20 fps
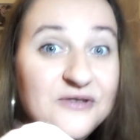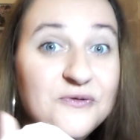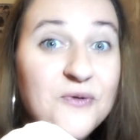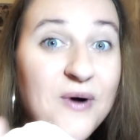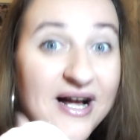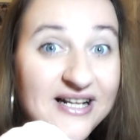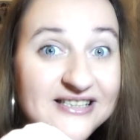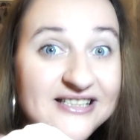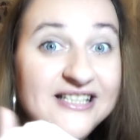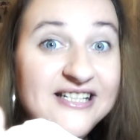
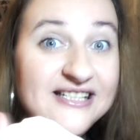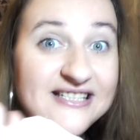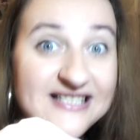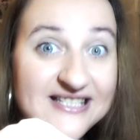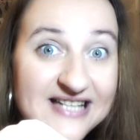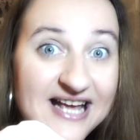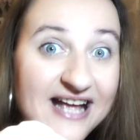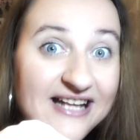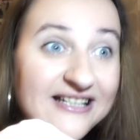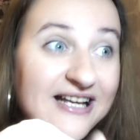what he
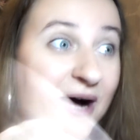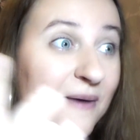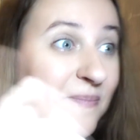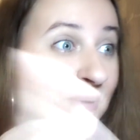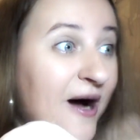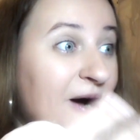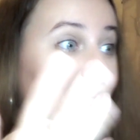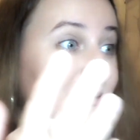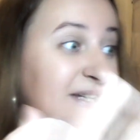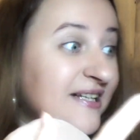said
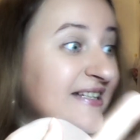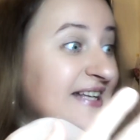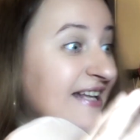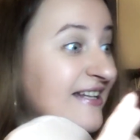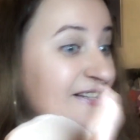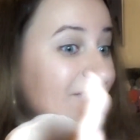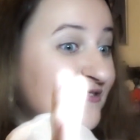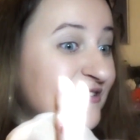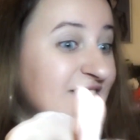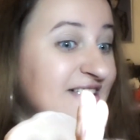about it
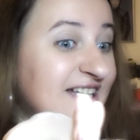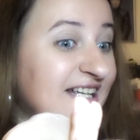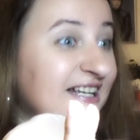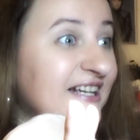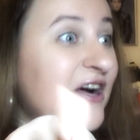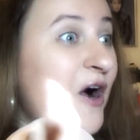and everything.